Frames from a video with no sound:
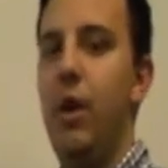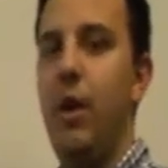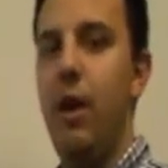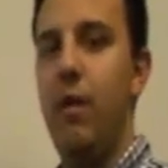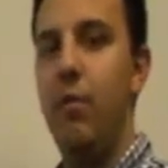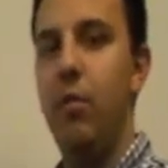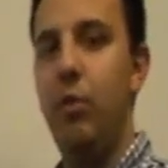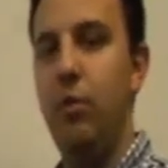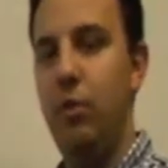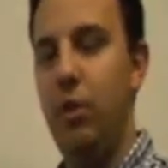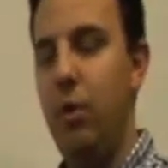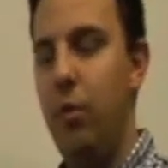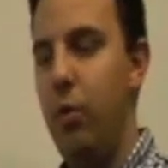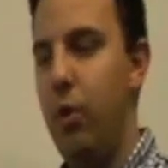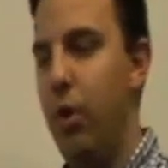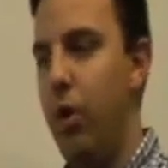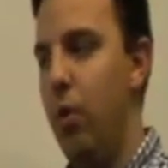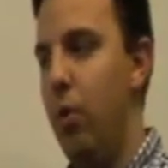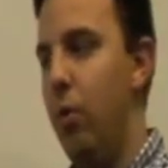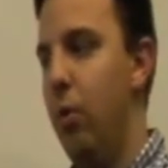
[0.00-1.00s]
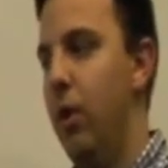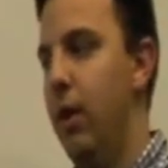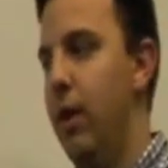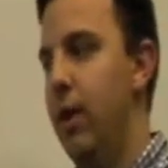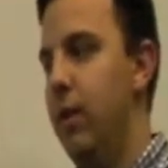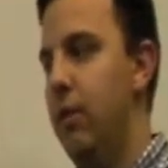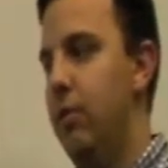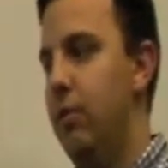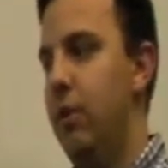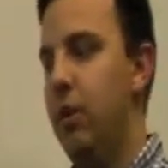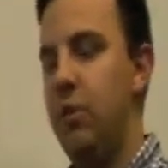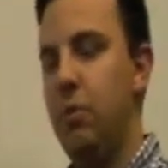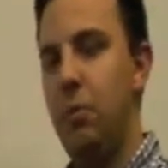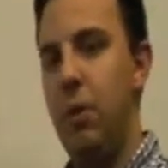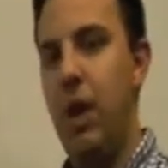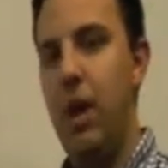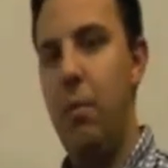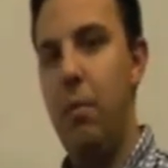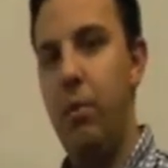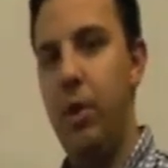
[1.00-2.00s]
a cover 0
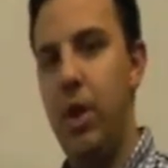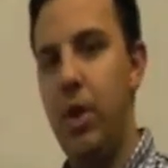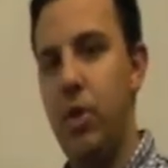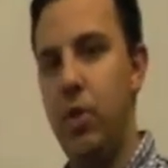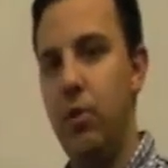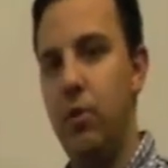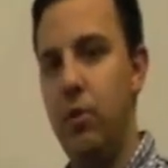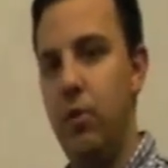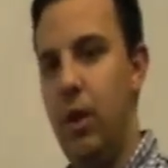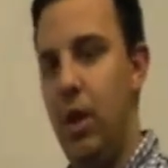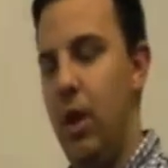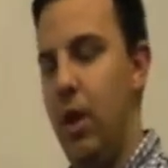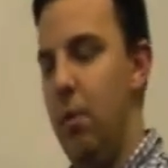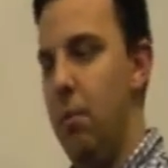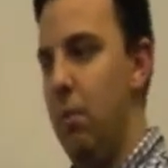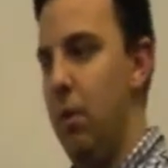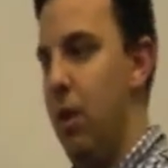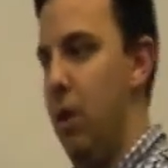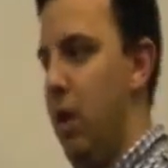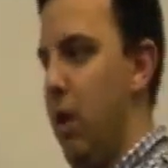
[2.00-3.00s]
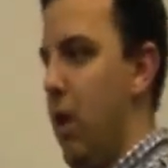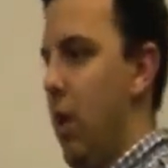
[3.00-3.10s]
6-man pressure scheme.